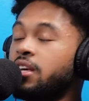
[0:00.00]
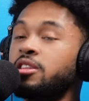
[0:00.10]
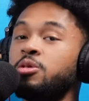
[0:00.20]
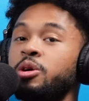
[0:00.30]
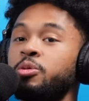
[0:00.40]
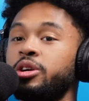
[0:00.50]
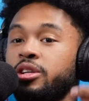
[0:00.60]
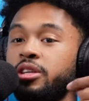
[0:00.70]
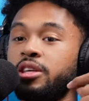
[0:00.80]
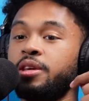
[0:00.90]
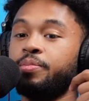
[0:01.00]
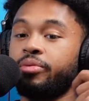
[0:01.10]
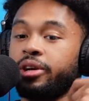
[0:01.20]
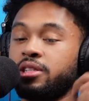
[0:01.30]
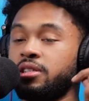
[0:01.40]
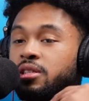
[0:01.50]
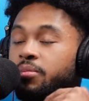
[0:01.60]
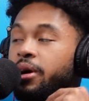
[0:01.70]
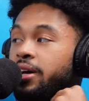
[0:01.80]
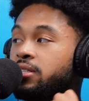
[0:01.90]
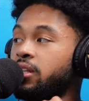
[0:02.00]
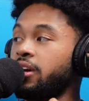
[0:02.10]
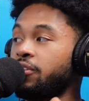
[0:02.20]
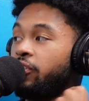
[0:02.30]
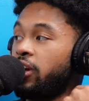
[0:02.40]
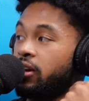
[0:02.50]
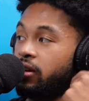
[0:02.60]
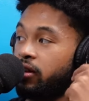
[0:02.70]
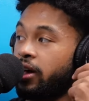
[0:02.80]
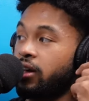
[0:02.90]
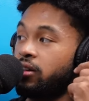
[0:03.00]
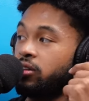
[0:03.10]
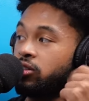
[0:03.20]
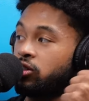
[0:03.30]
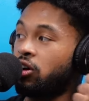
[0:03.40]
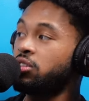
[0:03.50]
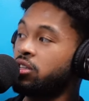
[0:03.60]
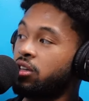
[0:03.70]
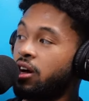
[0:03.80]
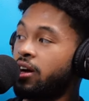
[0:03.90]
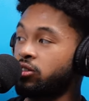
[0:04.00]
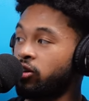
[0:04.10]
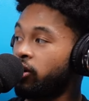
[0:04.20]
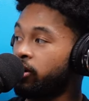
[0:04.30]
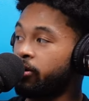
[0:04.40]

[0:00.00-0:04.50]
Is that the one where he brings in somebody to like fake, like talk to the guy's girl or